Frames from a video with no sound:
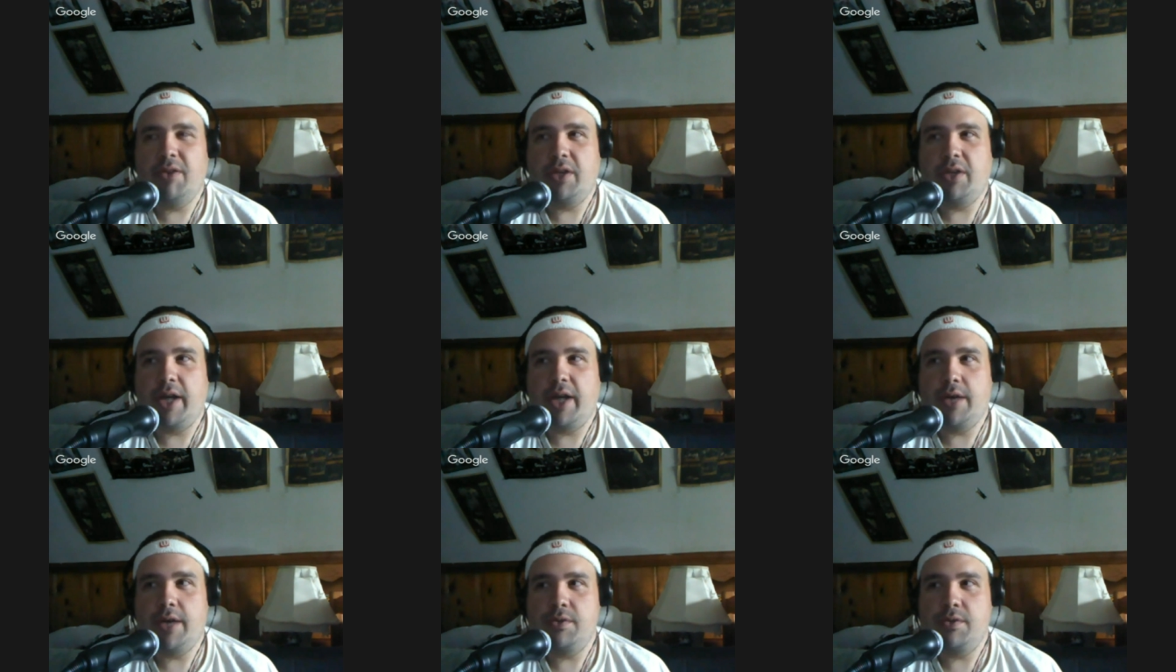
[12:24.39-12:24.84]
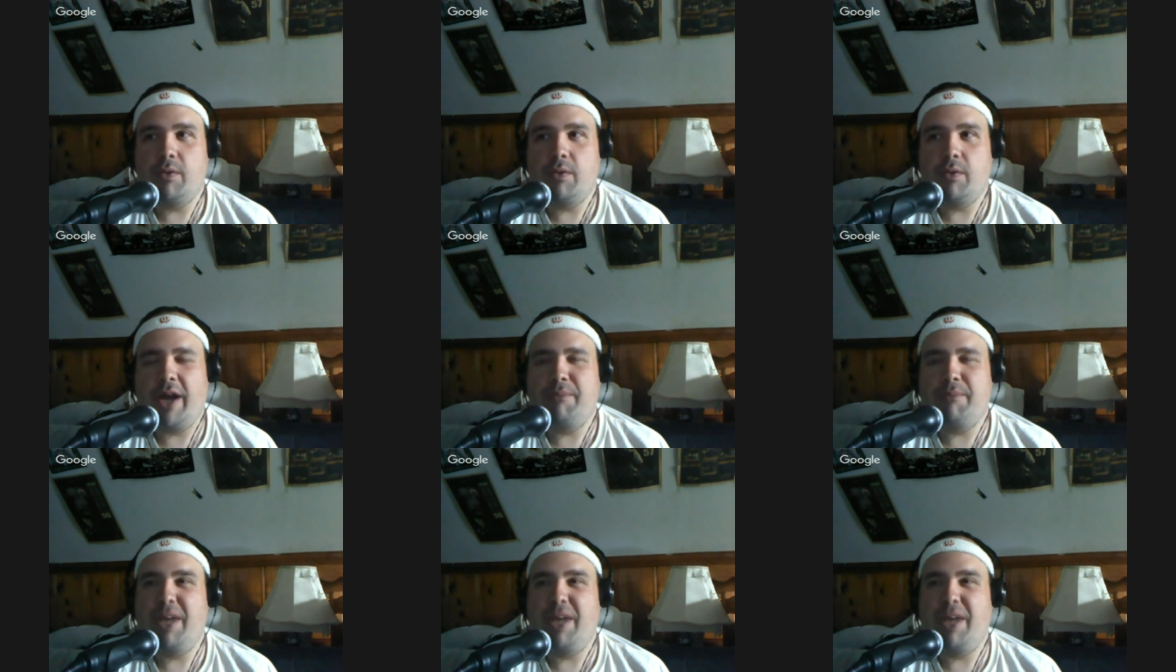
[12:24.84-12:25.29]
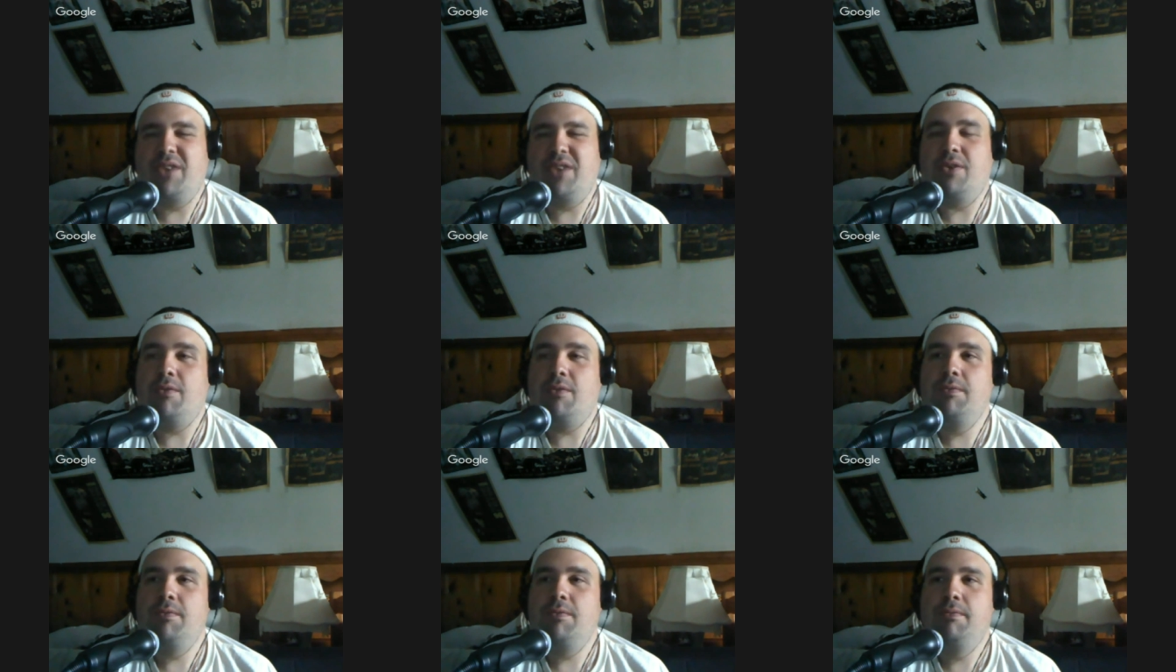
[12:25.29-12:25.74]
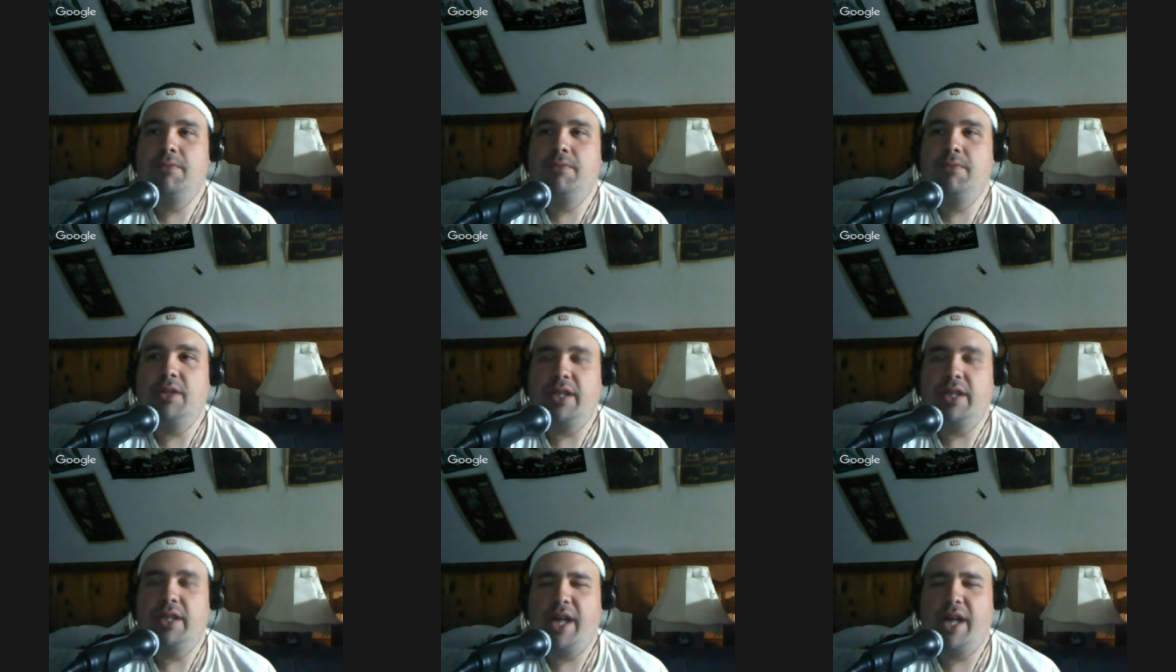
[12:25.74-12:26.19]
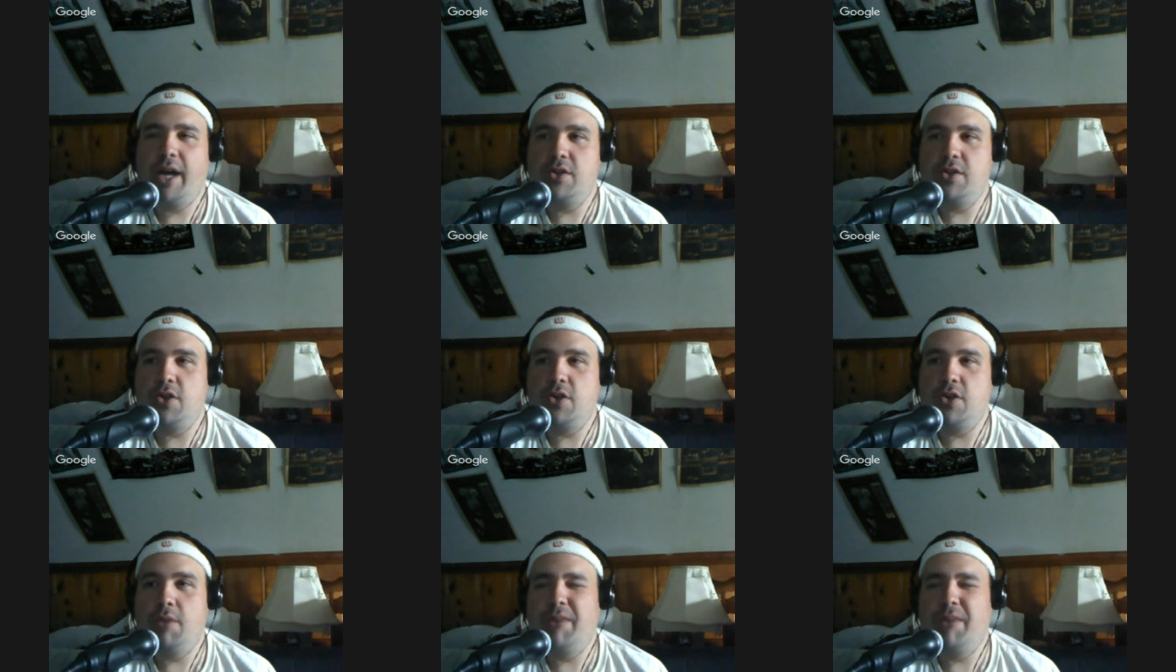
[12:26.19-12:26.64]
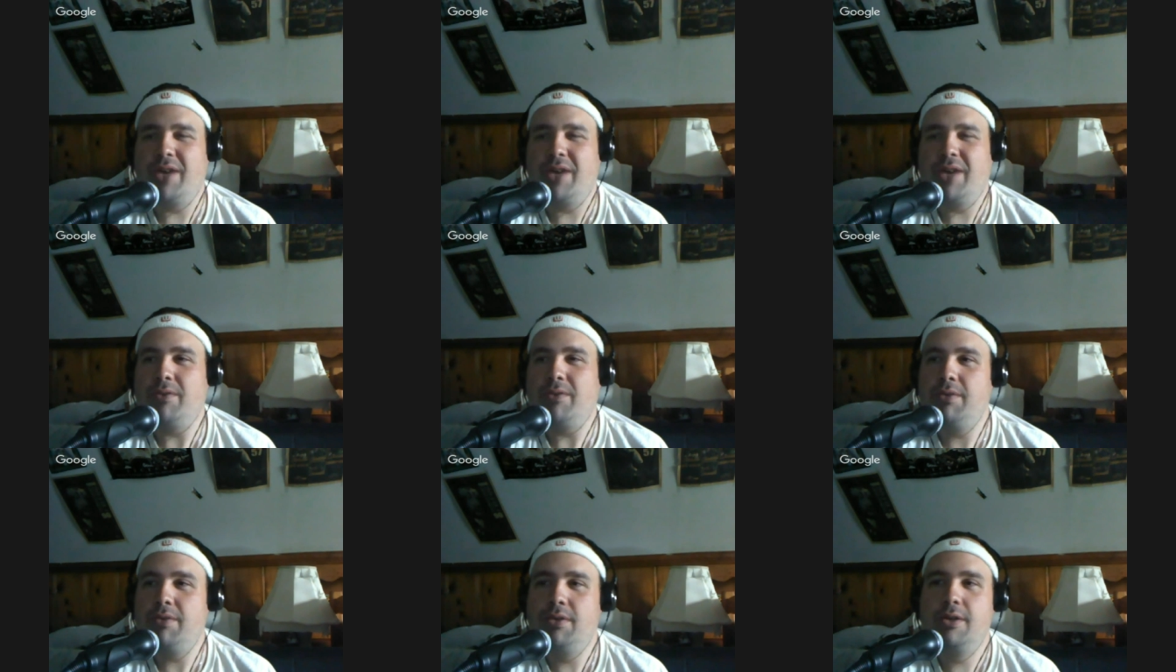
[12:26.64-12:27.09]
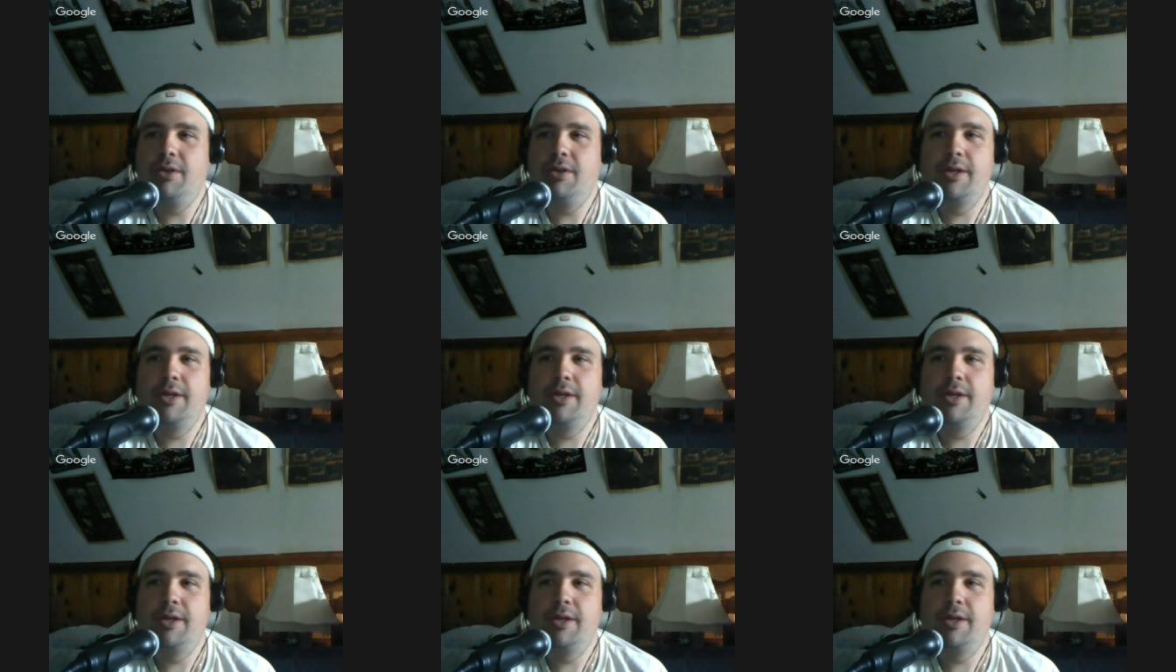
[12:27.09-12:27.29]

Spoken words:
You know, the guys who whack Mental, the guy Joe Mental.